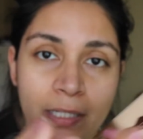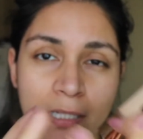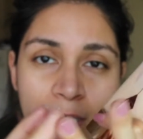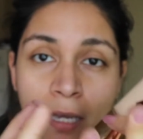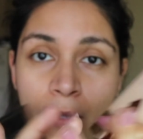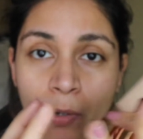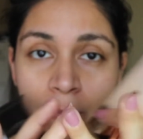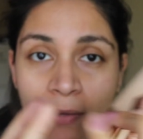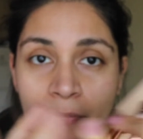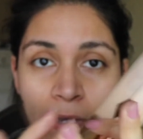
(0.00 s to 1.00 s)
it together
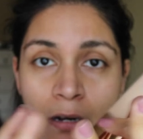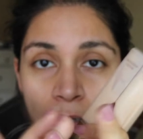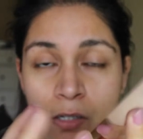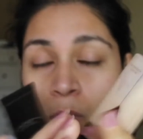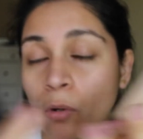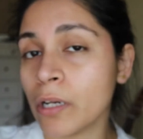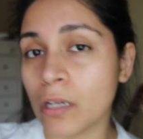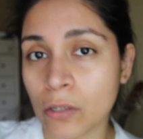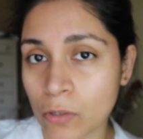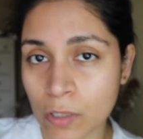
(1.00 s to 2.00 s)
with my fingers, or you
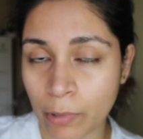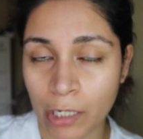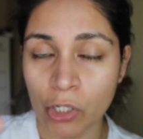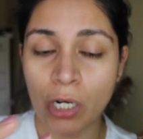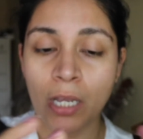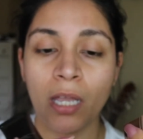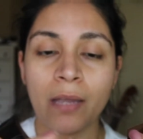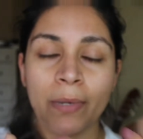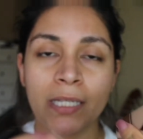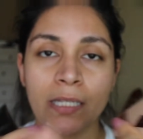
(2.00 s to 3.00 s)
can use a brush,
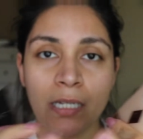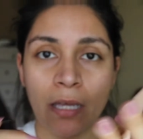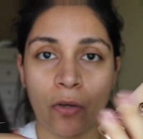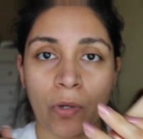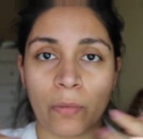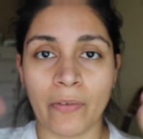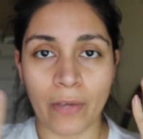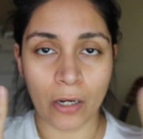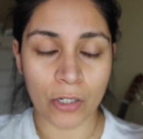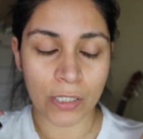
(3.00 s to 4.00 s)
mix it together with my
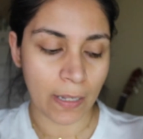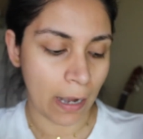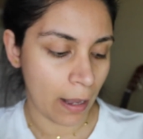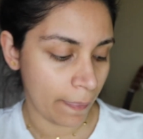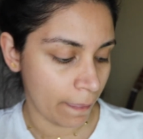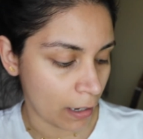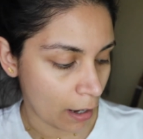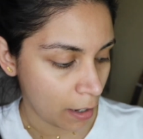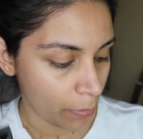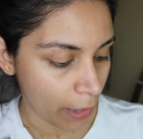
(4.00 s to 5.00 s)
fingers, and then
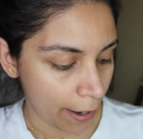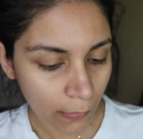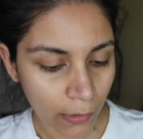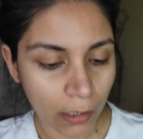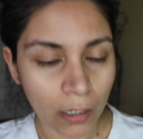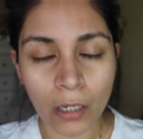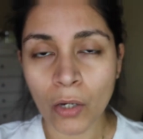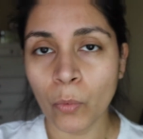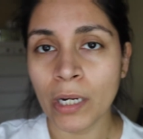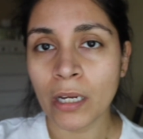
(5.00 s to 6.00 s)
I apply.
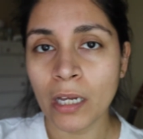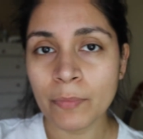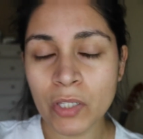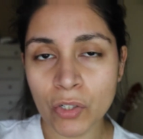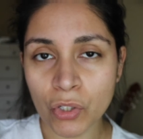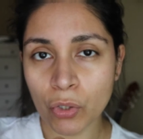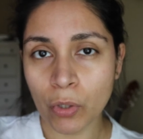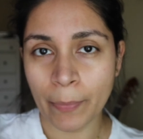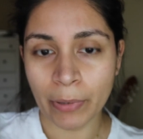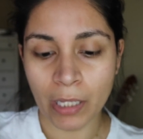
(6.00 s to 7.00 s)
When it comes to
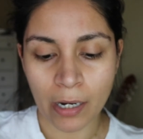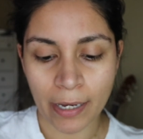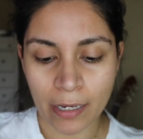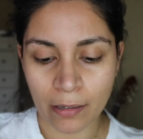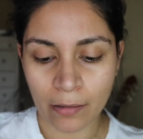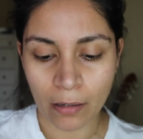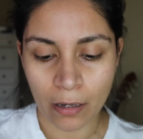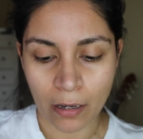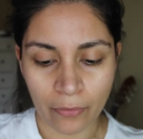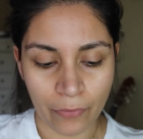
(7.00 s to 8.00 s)
applying
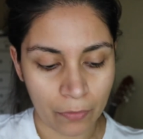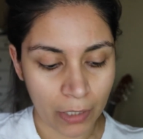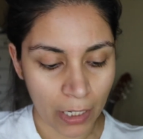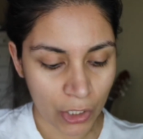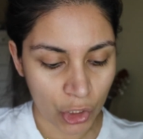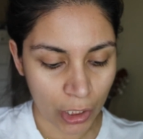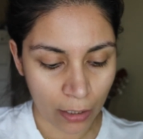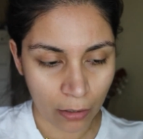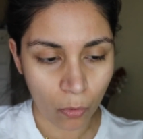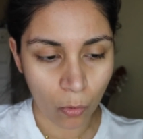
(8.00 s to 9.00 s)

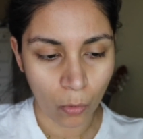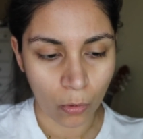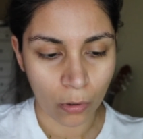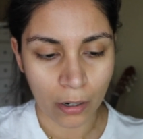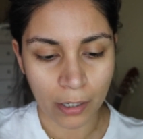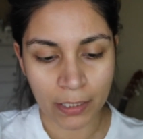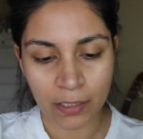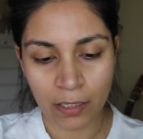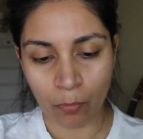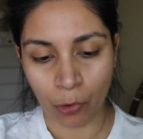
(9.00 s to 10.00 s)
foundation or
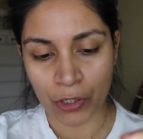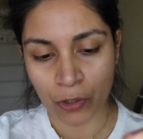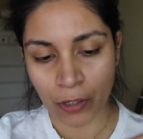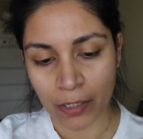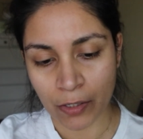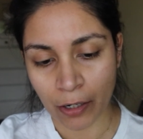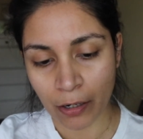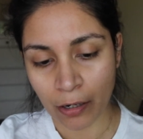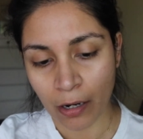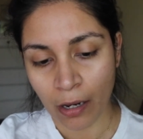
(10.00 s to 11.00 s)
tinted
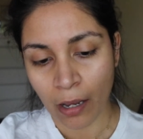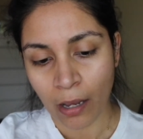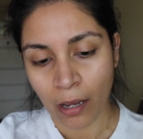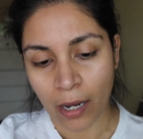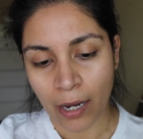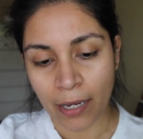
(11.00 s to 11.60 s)
moisturizer, I